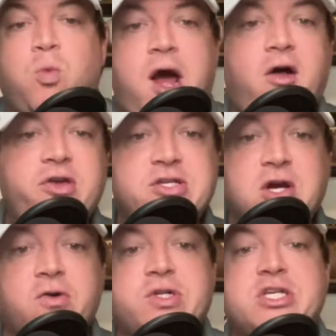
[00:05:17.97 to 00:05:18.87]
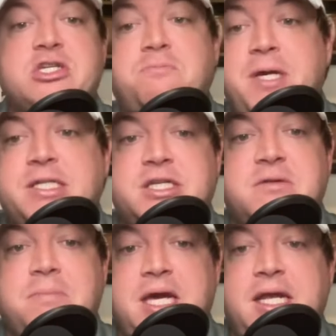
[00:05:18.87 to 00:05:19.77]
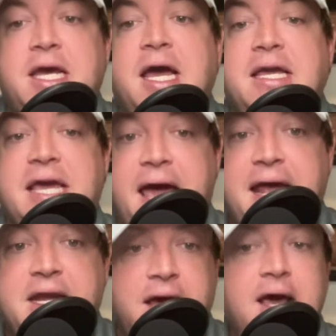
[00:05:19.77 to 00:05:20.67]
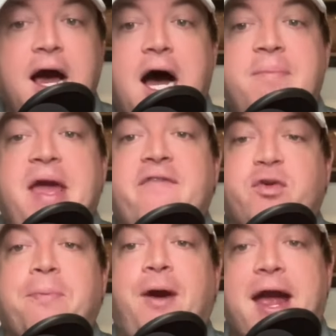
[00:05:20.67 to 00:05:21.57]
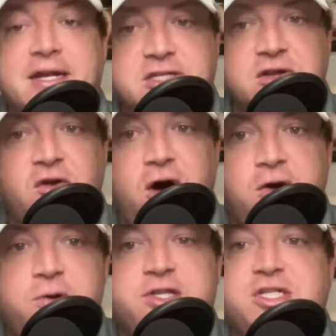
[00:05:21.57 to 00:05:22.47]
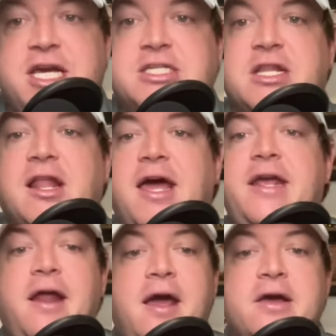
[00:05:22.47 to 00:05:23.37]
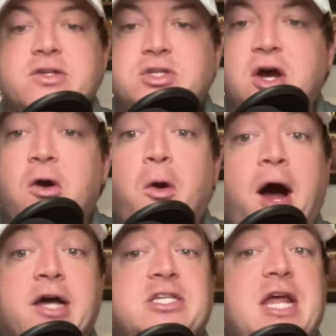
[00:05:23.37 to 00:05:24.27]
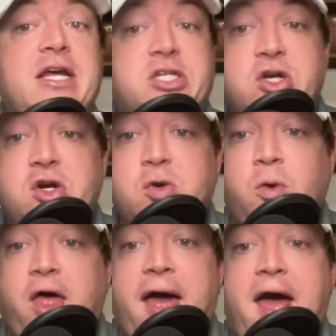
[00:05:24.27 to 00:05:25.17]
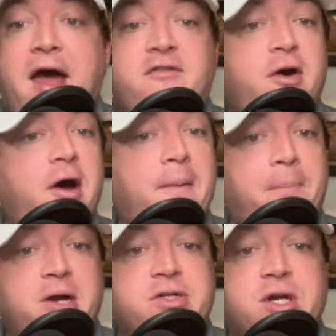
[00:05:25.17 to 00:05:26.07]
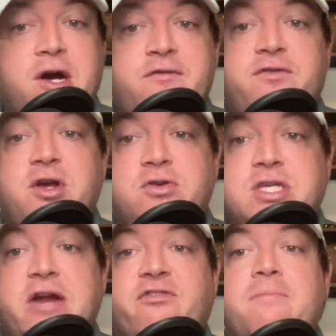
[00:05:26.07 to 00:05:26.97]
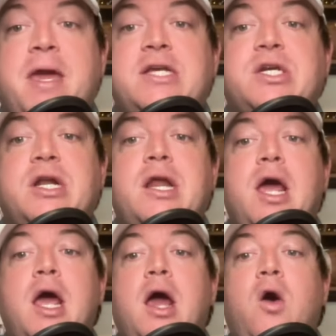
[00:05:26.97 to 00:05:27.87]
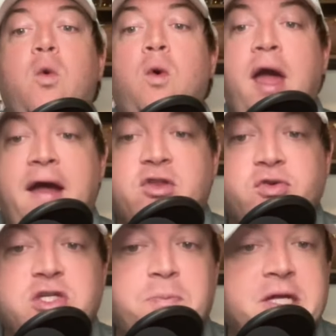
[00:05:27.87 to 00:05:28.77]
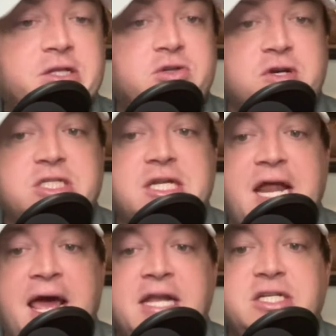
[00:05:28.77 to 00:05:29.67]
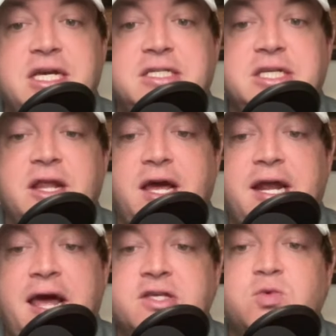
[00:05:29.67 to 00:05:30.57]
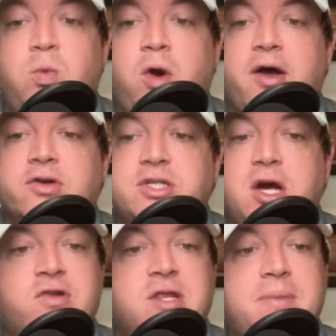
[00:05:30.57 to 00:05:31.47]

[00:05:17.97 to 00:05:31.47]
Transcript: well. He's going to speak to the media again um, after practice along with Jason Licht. So uh, stay tuned. We'll have a bunch of news and information after we speak to Tristan and Jason Licht as well. So in the